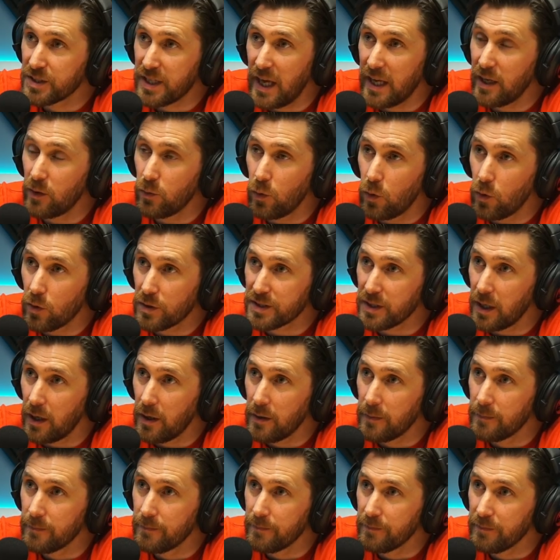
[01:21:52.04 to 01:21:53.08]
Take
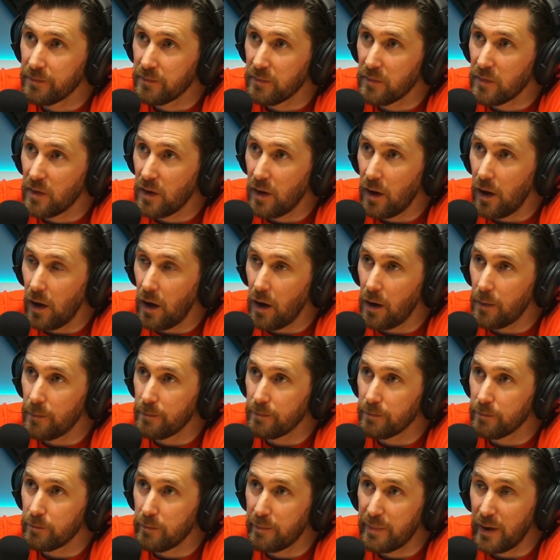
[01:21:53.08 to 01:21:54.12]
water.
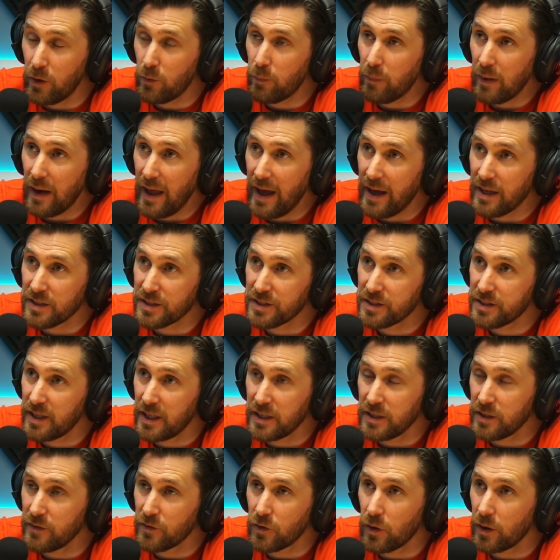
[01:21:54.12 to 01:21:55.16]
Um, build plants.
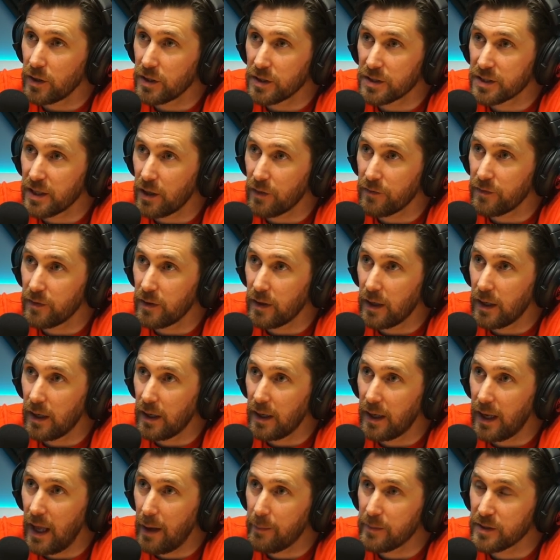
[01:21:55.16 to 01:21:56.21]
Then you've got yourself a,
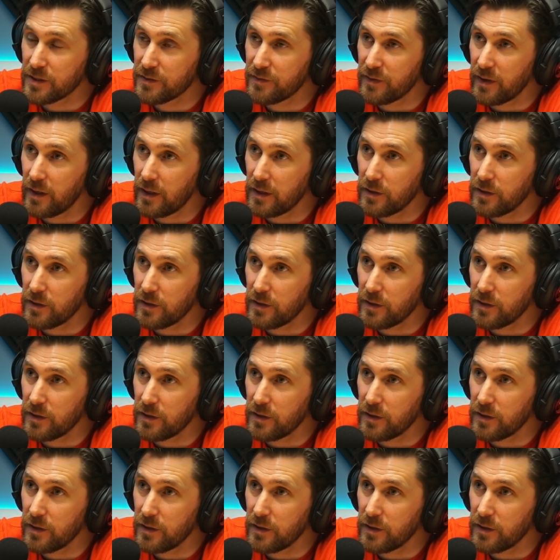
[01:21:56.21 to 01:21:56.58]
an atmosphere.